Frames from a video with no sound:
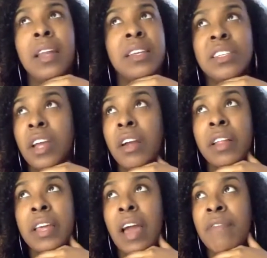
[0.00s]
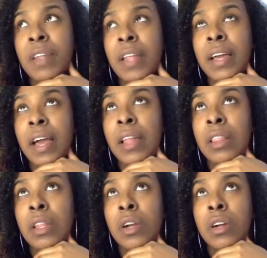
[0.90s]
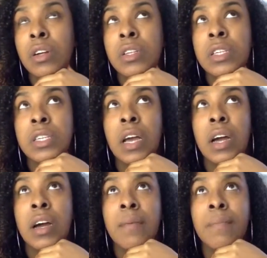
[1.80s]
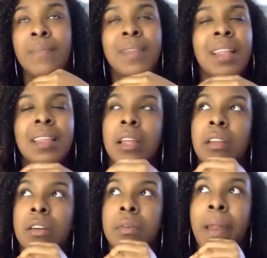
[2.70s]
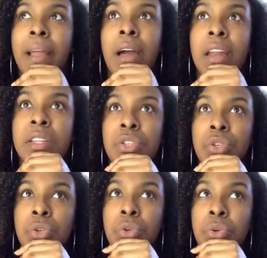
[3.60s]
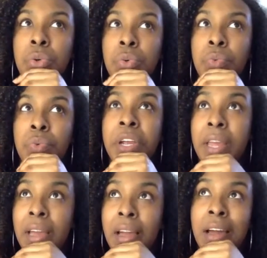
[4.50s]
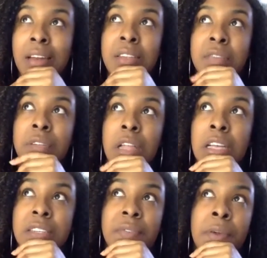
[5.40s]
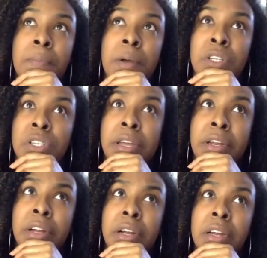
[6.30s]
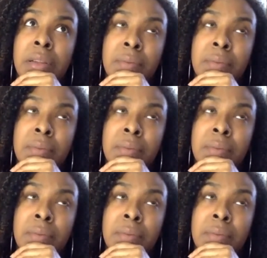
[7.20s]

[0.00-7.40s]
necessarily. I feel like I learned, not that I learned, but I got into reading, I got into philosophy much later,